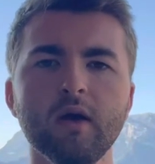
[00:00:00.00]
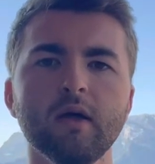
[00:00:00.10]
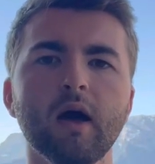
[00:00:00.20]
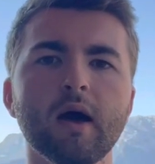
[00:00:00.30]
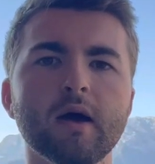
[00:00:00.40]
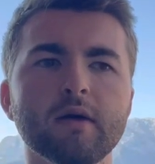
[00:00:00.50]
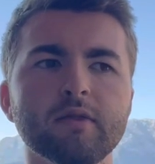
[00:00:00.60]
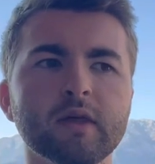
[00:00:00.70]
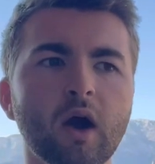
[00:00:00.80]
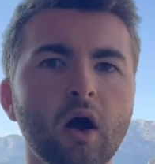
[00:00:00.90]

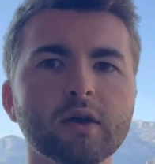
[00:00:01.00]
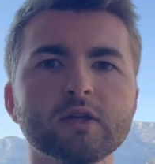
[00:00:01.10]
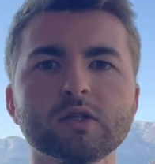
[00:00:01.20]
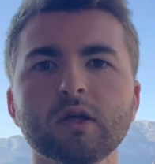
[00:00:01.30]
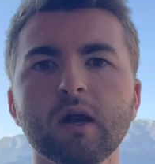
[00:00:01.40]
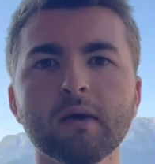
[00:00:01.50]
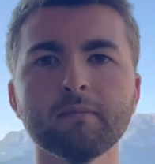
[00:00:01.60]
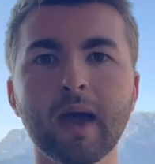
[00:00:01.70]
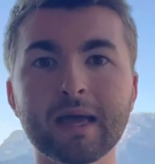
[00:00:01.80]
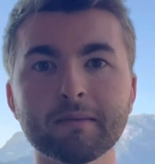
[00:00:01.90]
the yardage that
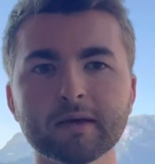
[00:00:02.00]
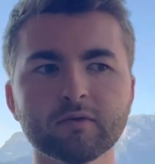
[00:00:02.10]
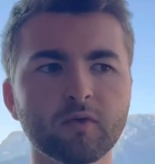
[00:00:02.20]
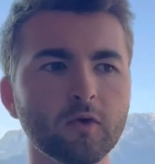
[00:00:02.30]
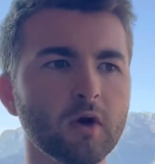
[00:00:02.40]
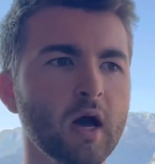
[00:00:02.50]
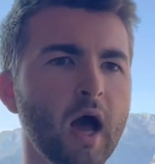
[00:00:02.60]
I'm aiming for,